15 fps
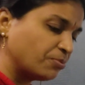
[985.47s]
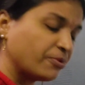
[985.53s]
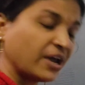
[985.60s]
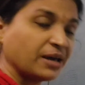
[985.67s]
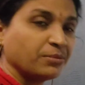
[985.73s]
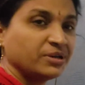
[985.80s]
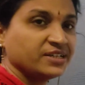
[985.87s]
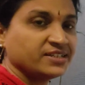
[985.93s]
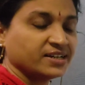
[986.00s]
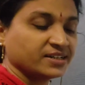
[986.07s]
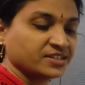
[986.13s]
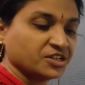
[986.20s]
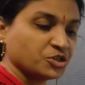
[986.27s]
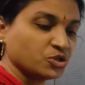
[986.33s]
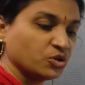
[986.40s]
primary
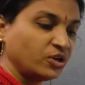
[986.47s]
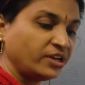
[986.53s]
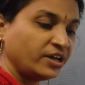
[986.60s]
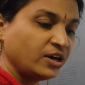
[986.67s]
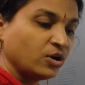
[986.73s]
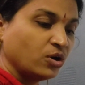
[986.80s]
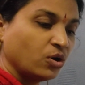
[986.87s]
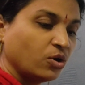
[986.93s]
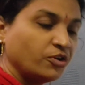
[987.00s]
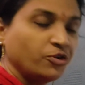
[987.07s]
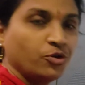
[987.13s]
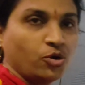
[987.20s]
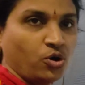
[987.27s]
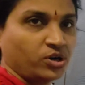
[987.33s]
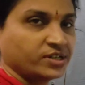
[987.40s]
succession on
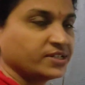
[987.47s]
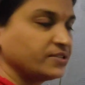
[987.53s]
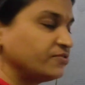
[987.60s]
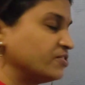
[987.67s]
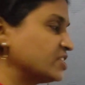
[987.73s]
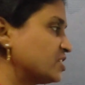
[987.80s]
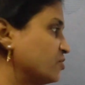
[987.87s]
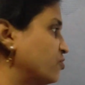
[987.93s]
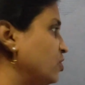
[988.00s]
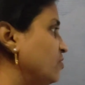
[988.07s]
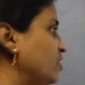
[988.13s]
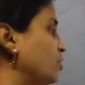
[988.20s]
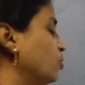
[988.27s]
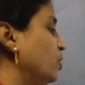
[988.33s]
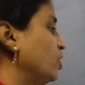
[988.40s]
rocks. First of all,
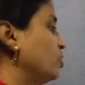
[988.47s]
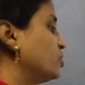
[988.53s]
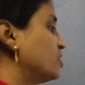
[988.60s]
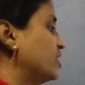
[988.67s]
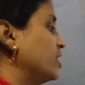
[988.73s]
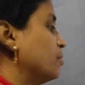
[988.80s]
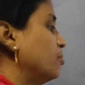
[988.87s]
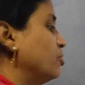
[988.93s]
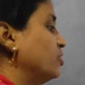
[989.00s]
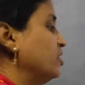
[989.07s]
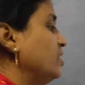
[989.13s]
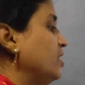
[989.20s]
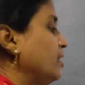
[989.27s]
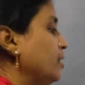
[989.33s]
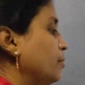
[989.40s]
we are going to study about
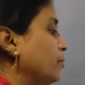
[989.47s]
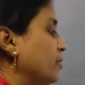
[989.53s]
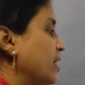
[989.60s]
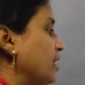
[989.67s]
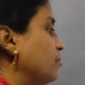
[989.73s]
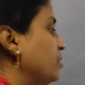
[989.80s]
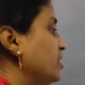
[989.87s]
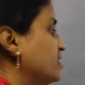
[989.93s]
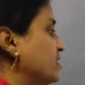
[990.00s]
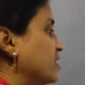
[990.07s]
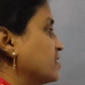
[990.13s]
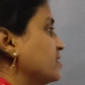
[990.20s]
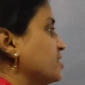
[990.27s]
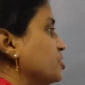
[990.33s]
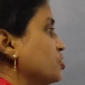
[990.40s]
the primary
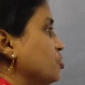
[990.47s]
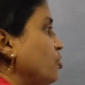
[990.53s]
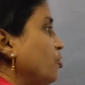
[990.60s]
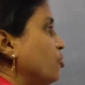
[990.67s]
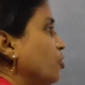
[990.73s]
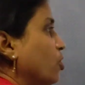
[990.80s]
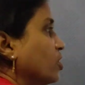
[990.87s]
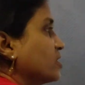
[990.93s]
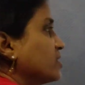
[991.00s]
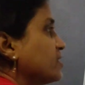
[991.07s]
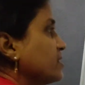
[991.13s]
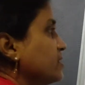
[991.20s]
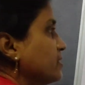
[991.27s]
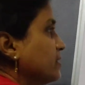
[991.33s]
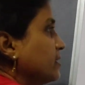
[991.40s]
succession on
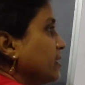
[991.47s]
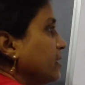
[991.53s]
rocks.